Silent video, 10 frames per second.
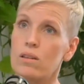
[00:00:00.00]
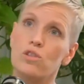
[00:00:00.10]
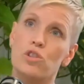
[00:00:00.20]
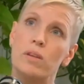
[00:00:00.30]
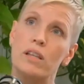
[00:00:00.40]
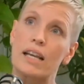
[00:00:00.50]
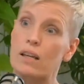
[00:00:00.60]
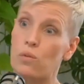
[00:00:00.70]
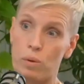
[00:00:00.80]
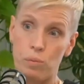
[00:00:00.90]
Do you mean like
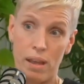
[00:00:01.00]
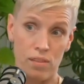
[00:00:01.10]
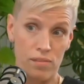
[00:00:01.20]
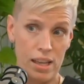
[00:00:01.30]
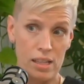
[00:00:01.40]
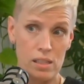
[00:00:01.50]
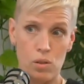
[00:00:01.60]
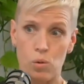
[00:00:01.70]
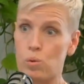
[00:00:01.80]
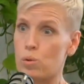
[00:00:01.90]
when we have events,
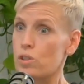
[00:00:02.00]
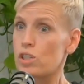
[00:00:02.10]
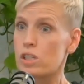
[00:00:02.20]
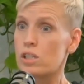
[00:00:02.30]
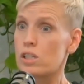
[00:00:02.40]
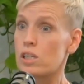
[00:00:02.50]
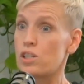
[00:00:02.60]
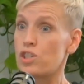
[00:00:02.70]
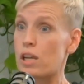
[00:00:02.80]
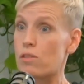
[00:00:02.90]
or just in general?